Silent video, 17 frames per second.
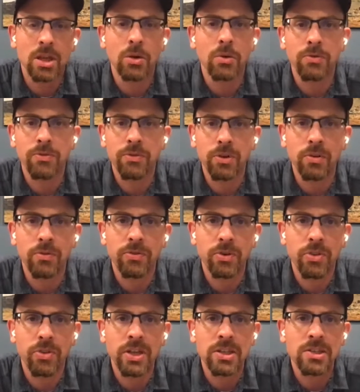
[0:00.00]

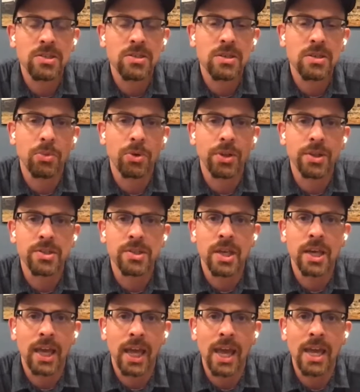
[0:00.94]
for things as simple as
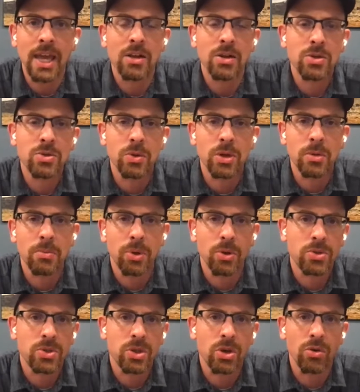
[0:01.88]
like, hey, here's what a
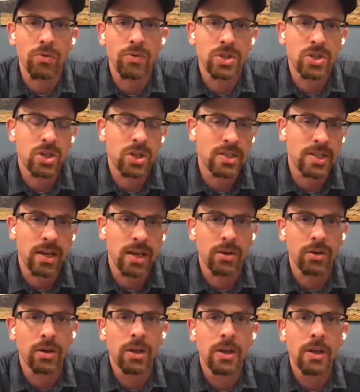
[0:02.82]
post-COVID
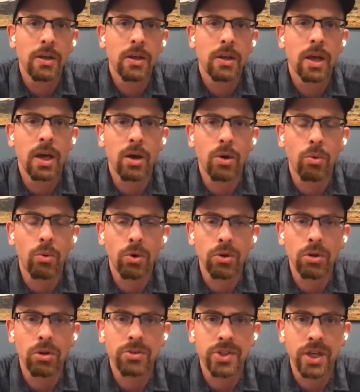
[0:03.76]
shutdown
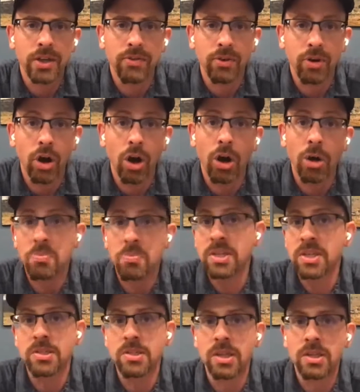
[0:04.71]
world looks like for our
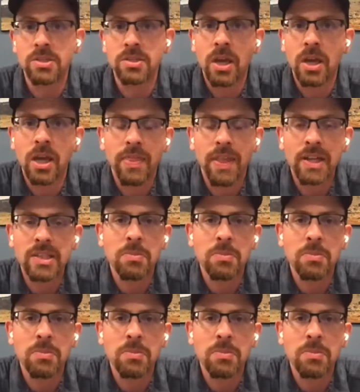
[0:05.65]
business. That's a